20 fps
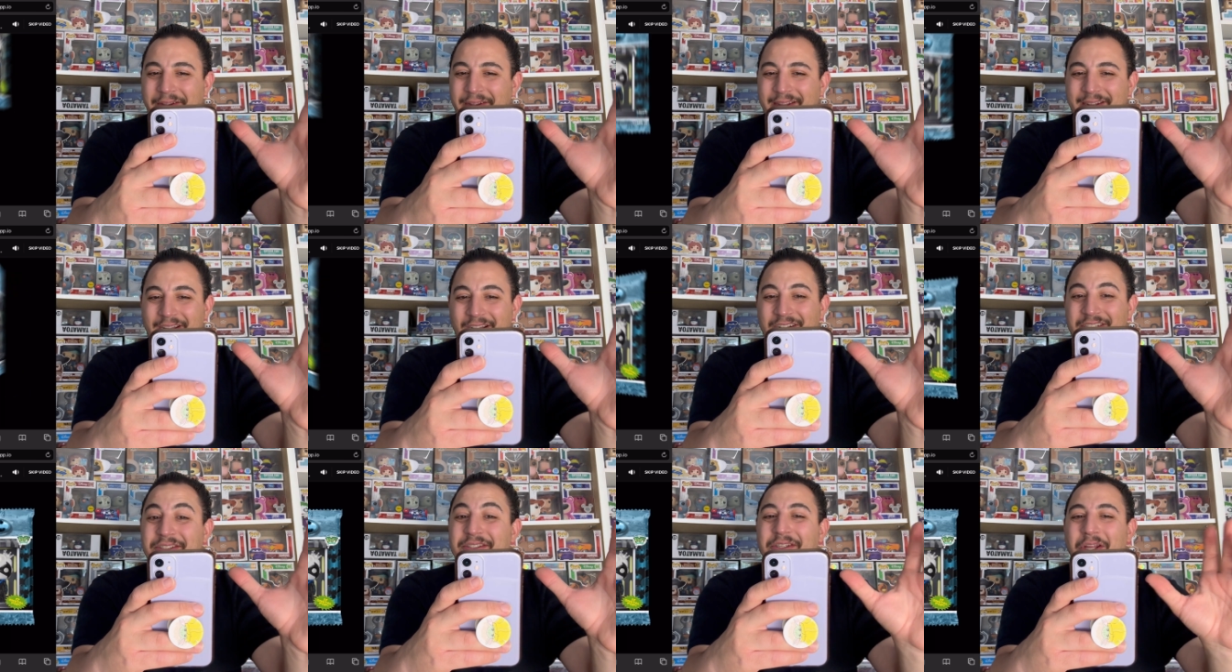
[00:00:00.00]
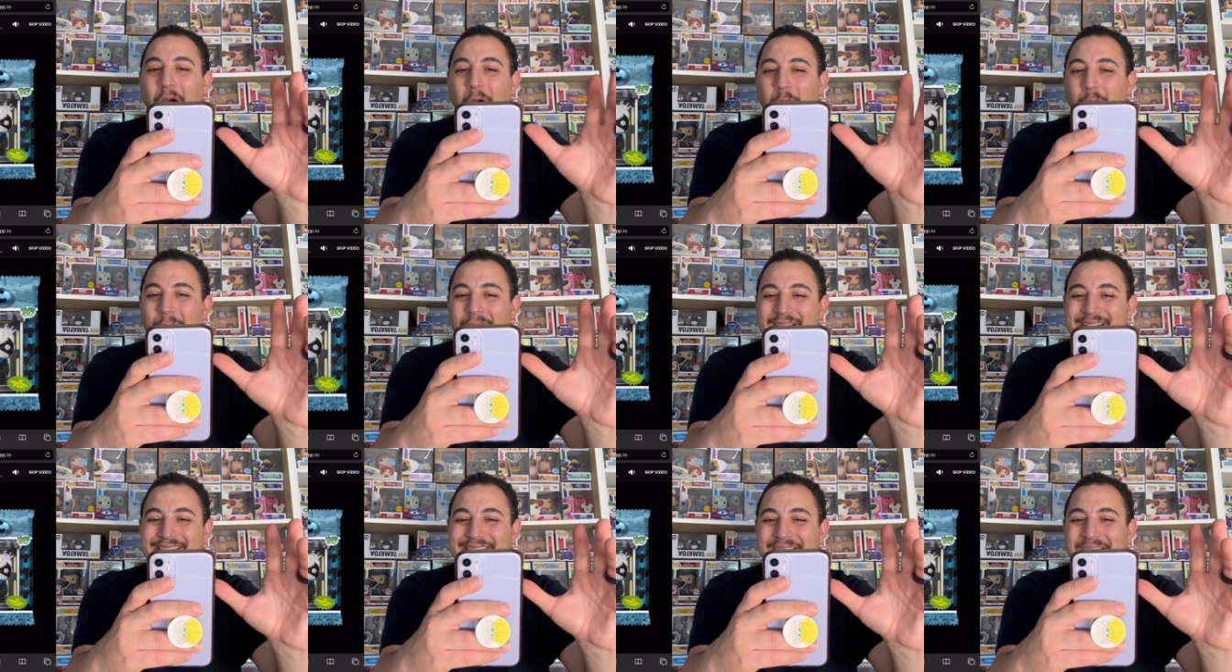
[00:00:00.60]
There's no
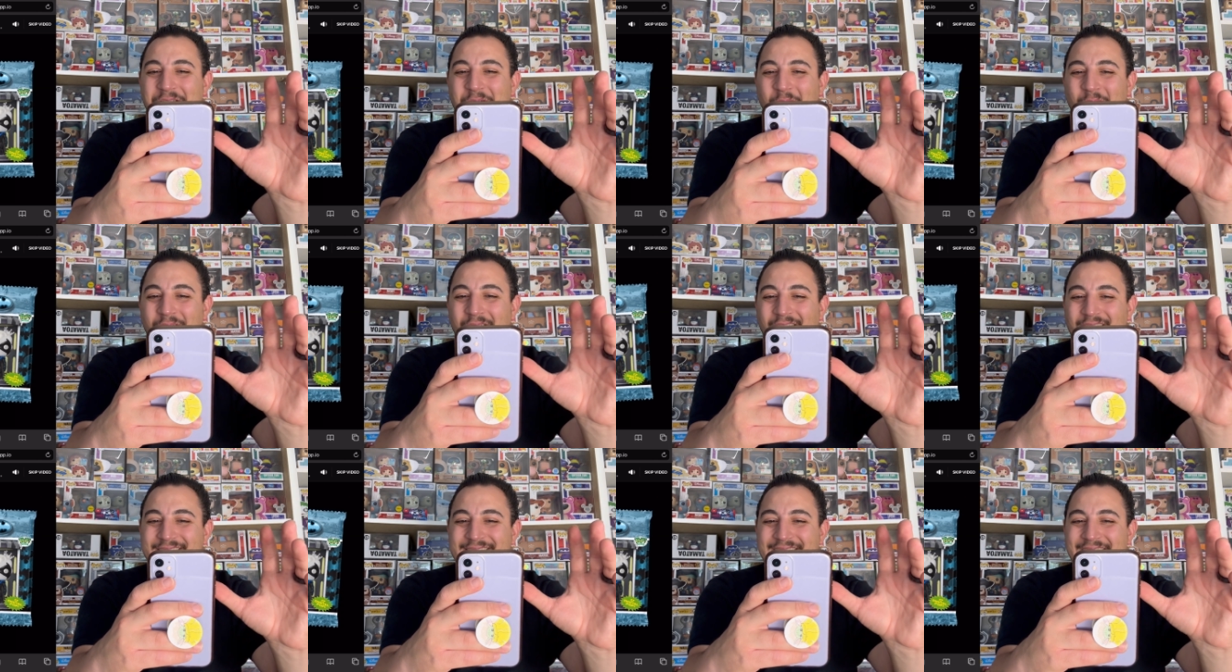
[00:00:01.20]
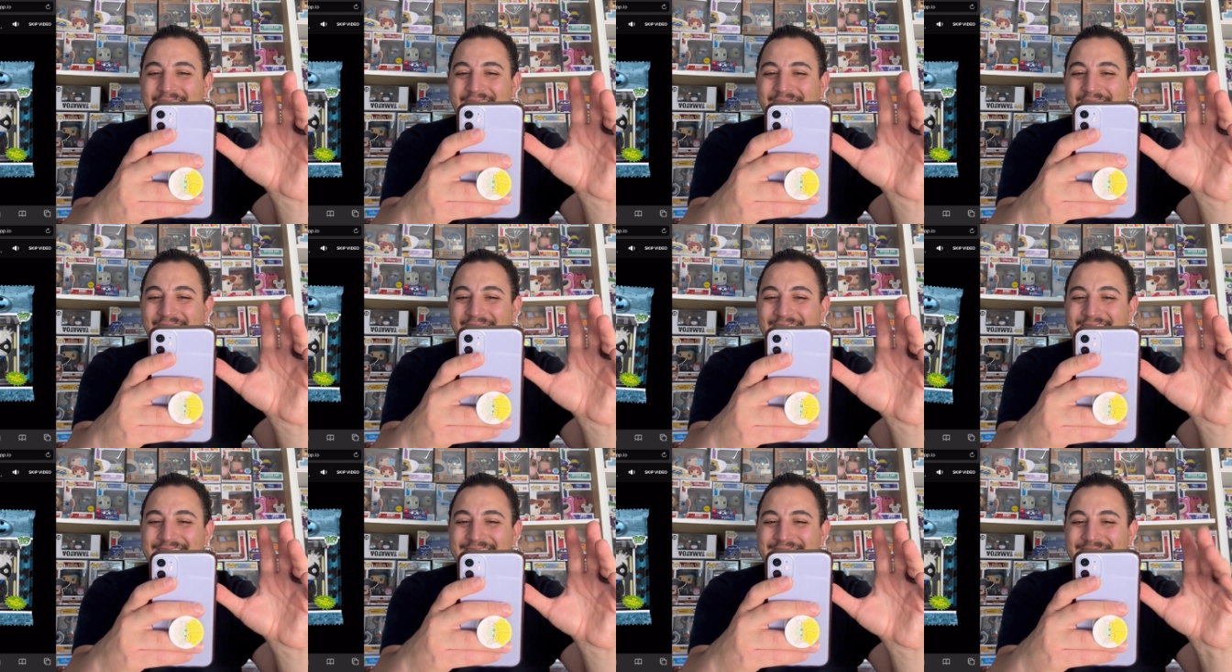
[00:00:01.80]
racing going on today,
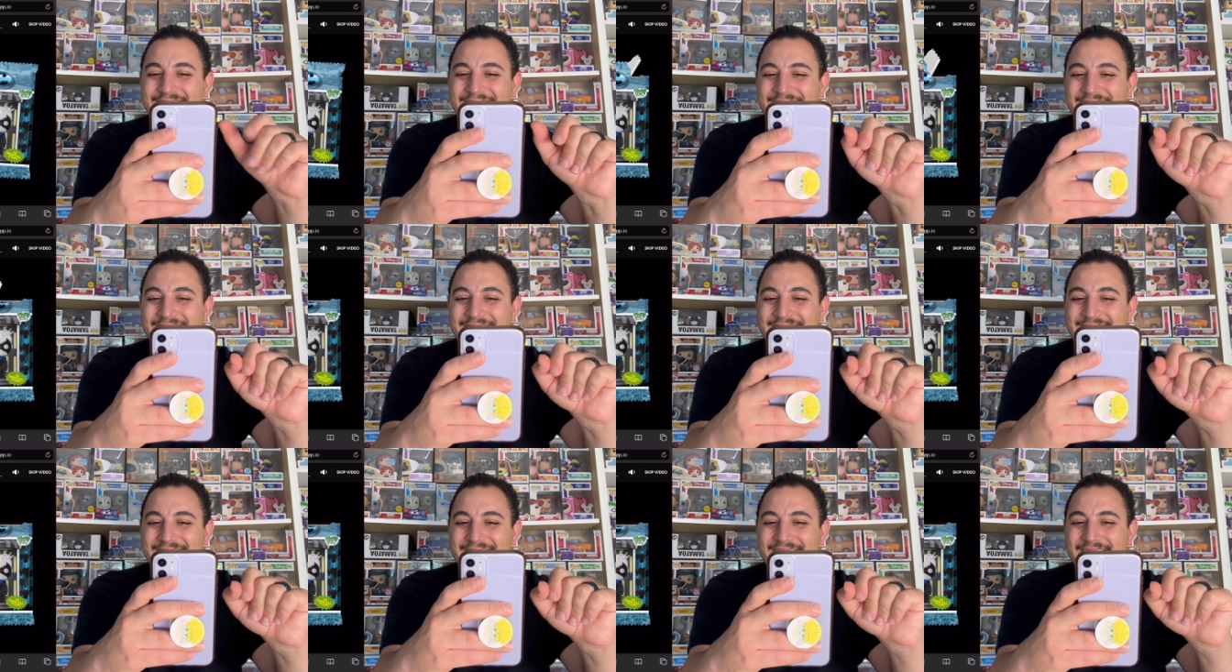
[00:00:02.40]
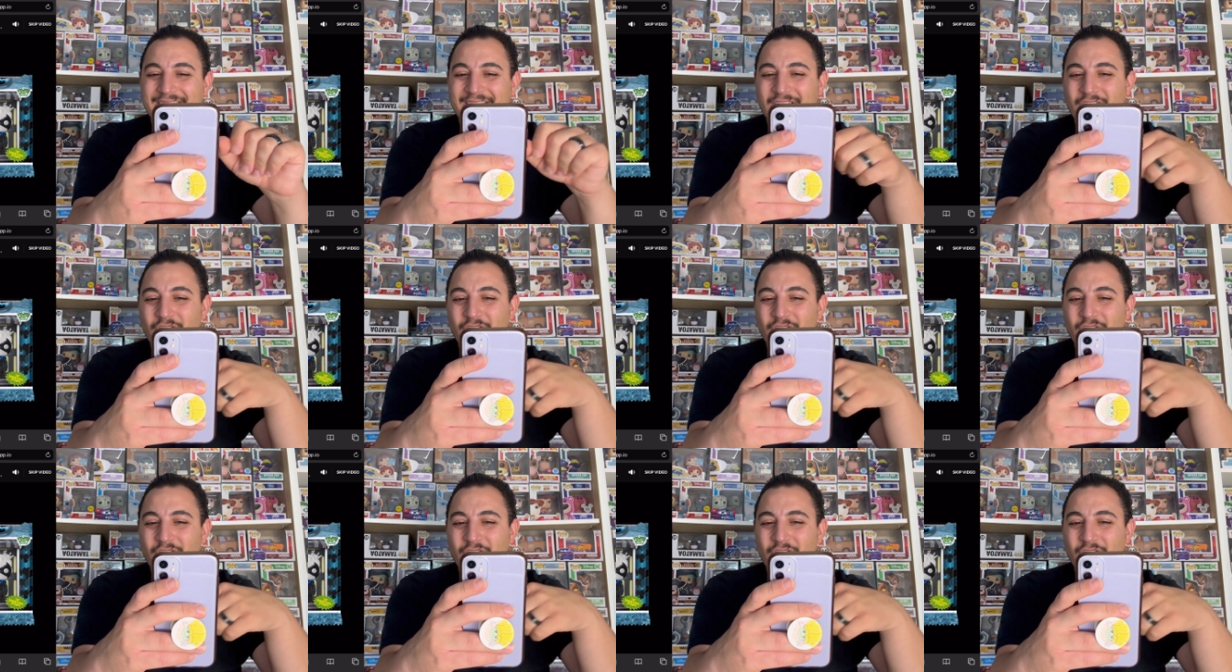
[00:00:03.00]
guys.